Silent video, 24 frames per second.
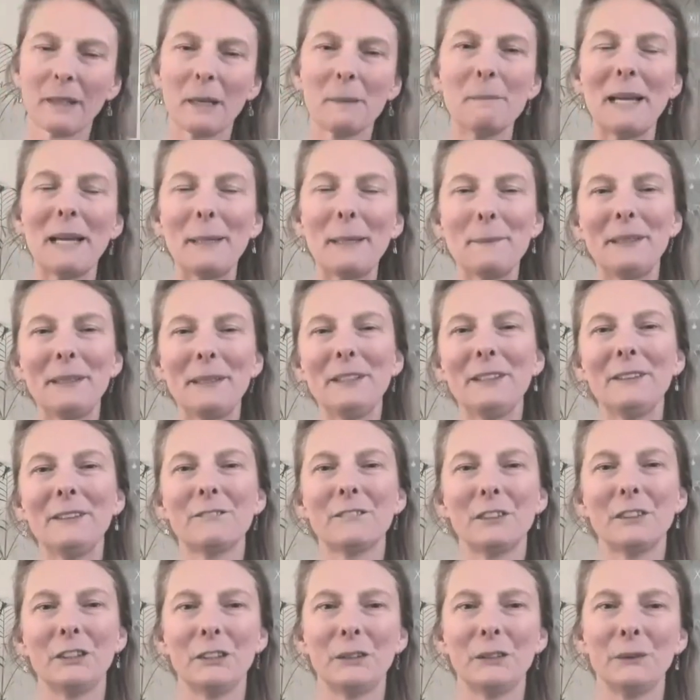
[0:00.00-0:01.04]
Maybe
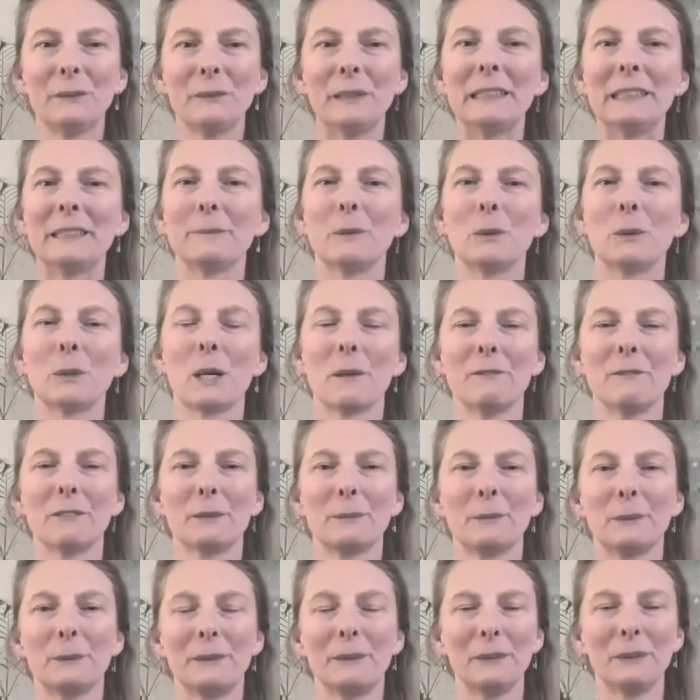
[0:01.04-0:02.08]
for you, it's more
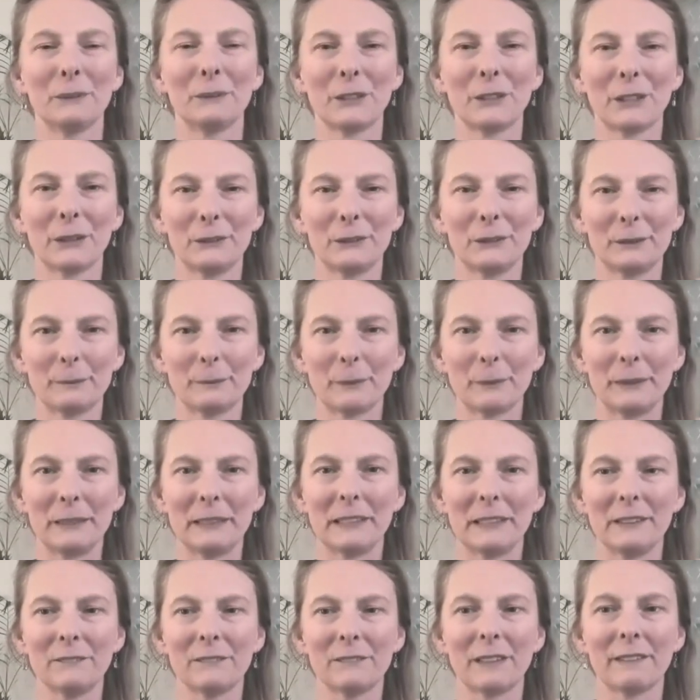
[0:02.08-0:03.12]
comfortable with your toes
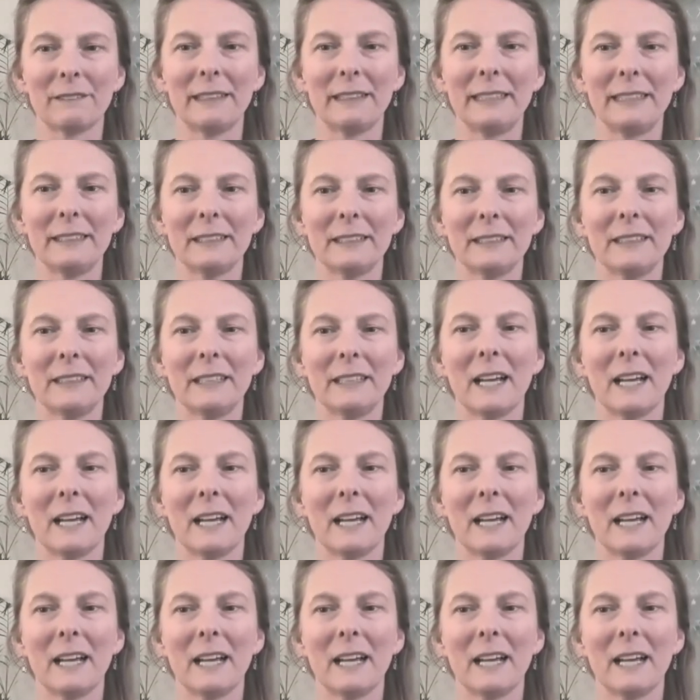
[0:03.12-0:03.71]
pointing very